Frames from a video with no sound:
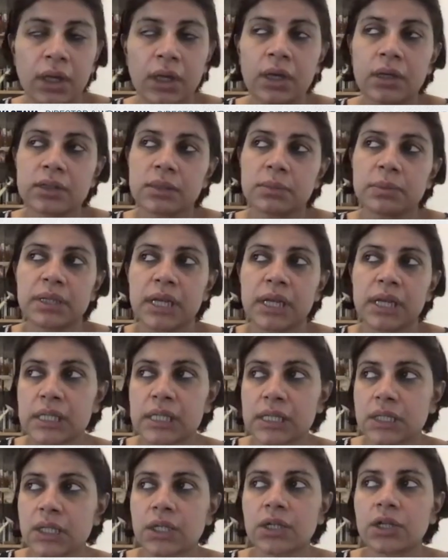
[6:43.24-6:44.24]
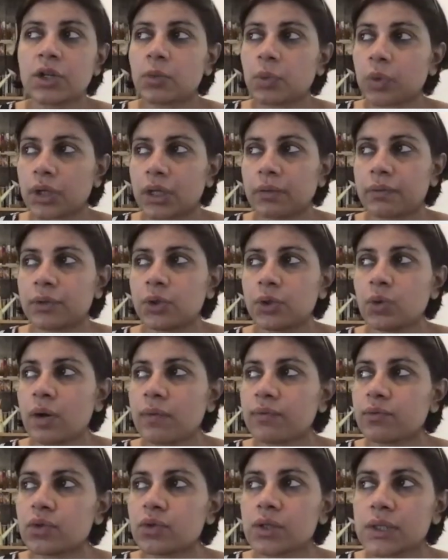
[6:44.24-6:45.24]
somebody else has written it, whatever, you have
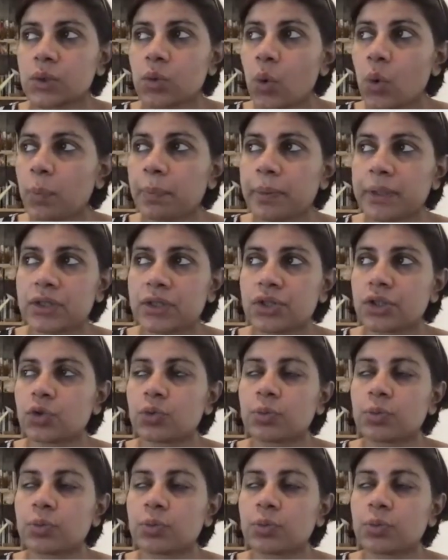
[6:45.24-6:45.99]
to just go pitch it.